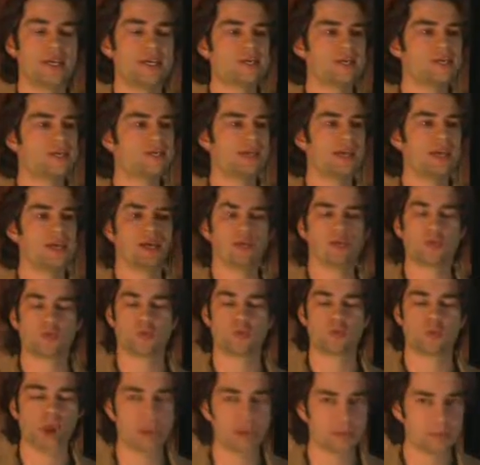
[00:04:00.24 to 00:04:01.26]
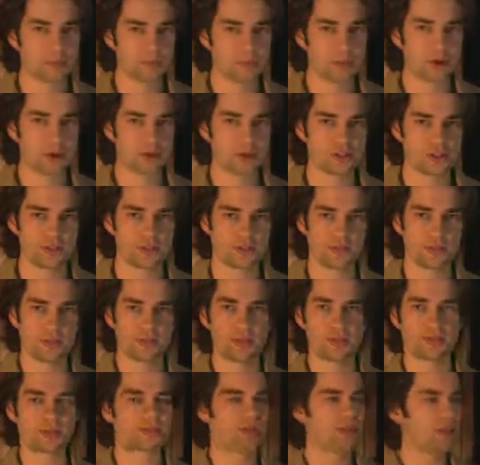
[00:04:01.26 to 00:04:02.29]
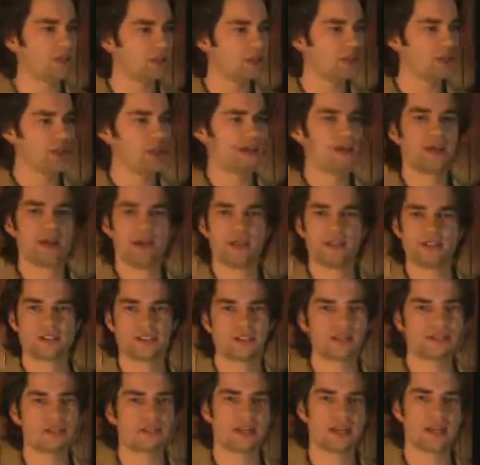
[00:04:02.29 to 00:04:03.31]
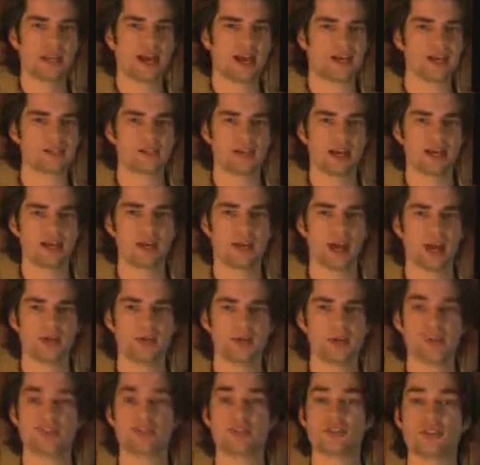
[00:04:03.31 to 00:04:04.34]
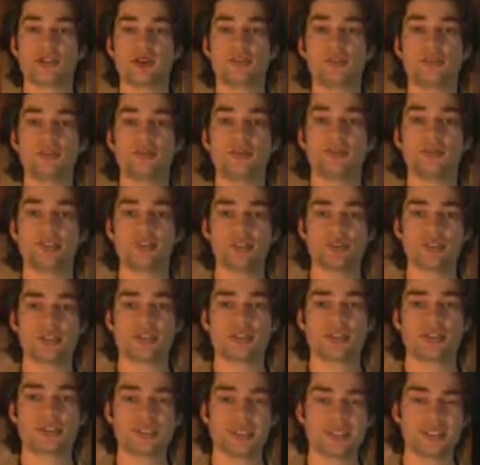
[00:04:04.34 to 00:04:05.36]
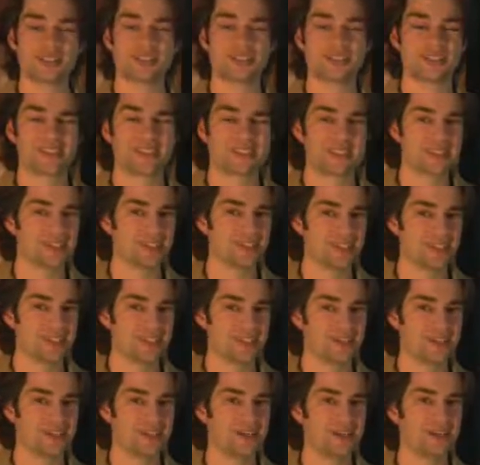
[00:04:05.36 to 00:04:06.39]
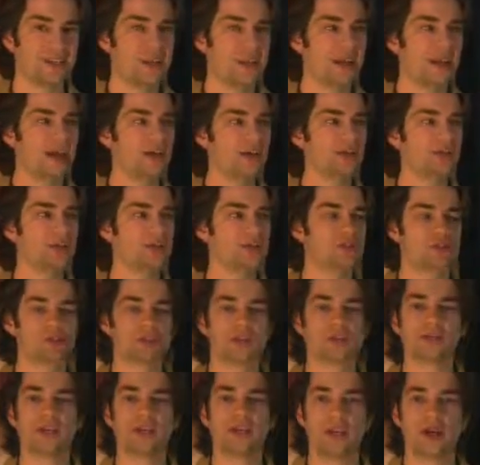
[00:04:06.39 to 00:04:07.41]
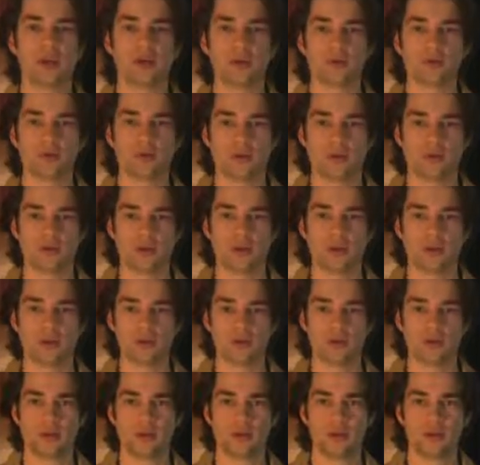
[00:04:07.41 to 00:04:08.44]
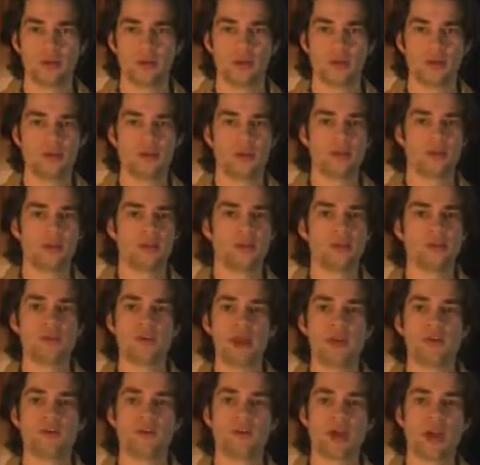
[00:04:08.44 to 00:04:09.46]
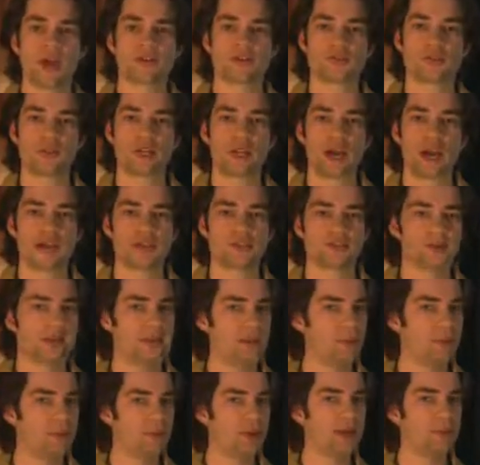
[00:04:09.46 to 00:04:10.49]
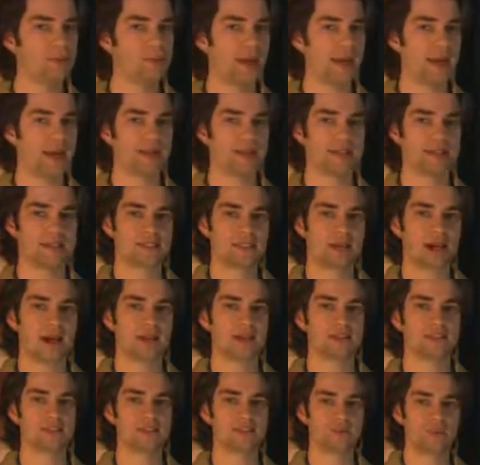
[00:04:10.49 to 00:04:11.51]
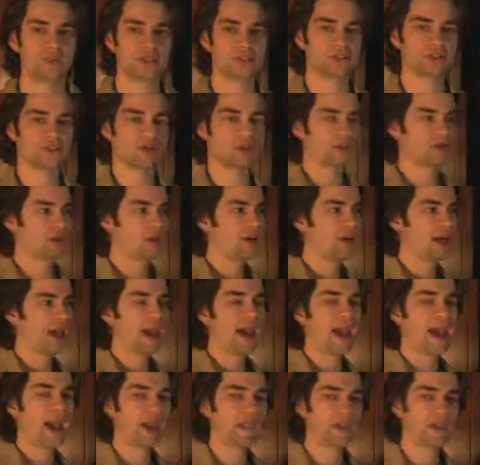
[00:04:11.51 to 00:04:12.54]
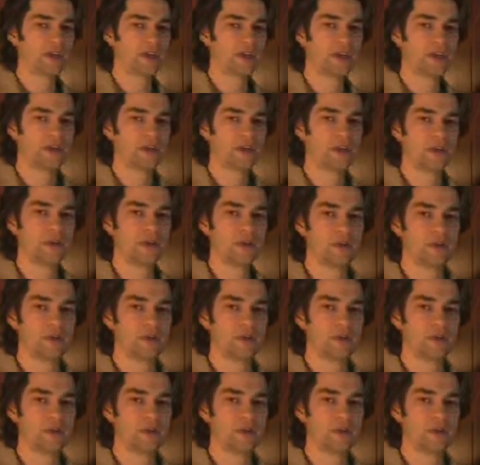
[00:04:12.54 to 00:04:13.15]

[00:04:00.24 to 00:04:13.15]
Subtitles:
This is a great departure from the silicon and silicon oxide combination that we've been using since the 60s, and it was certainly unproven. The manufacturing guys made a big bet and decided to research hafnium